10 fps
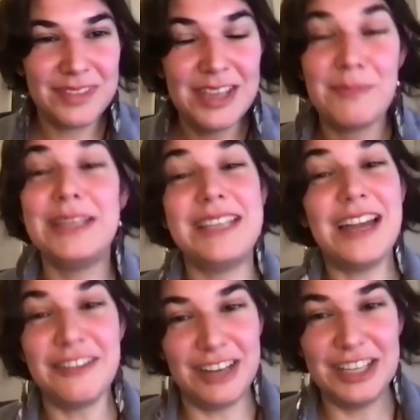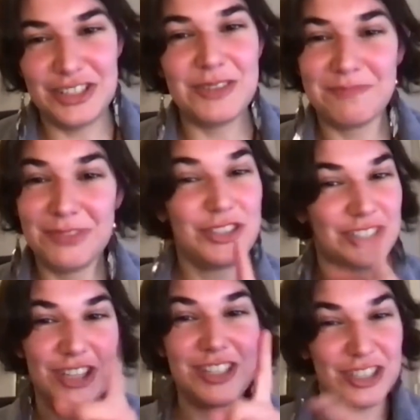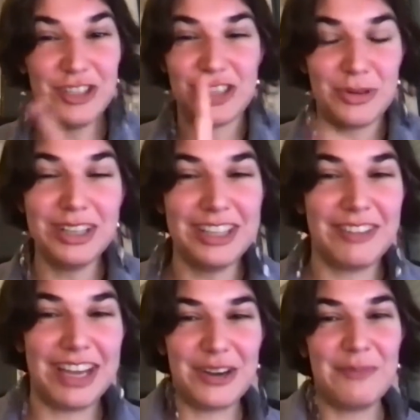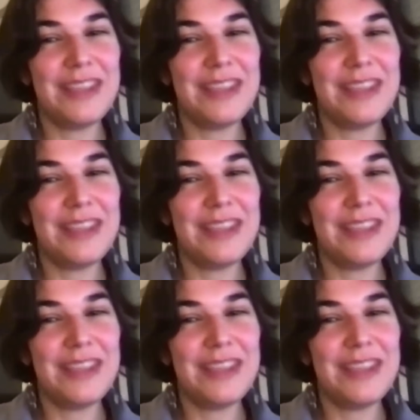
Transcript: Mariana. You should really invite her.